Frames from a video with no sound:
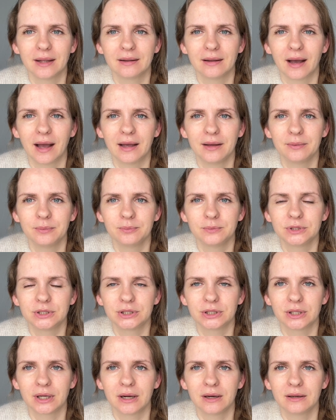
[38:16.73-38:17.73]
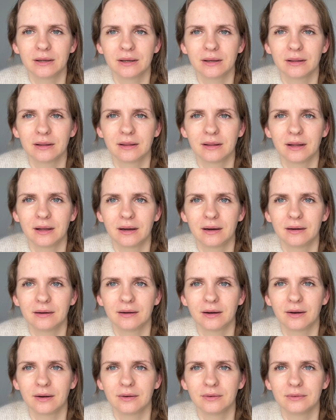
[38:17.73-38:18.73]
I'm sharing there
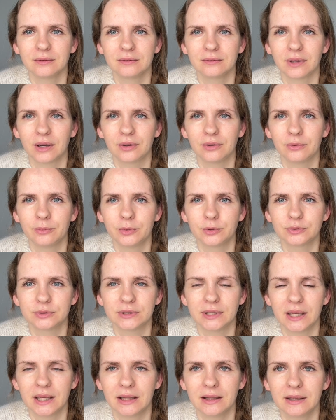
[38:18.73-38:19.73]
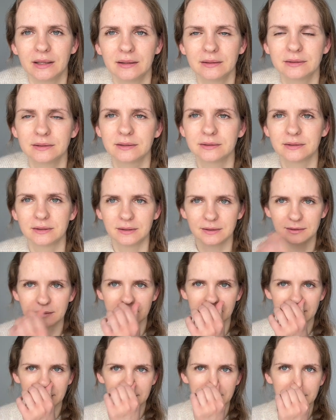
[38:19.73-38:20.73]
almost daily
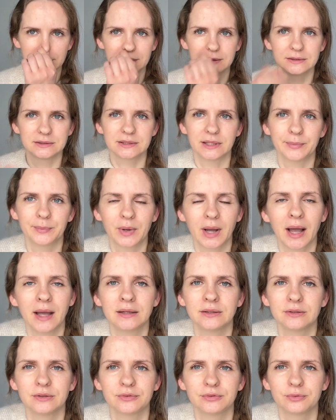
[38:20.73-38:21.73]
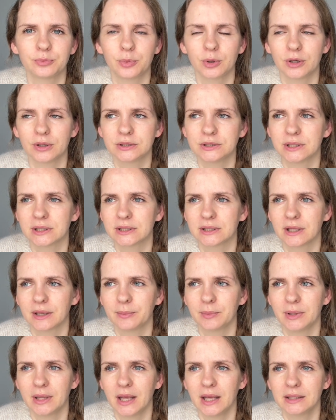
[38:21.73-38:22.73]
some kind of project
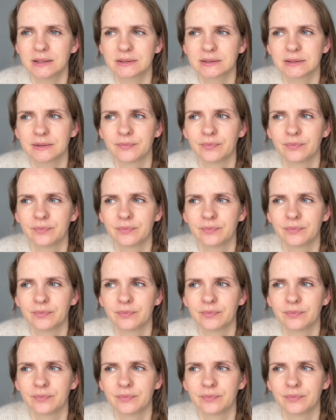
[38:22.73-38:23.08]
updates.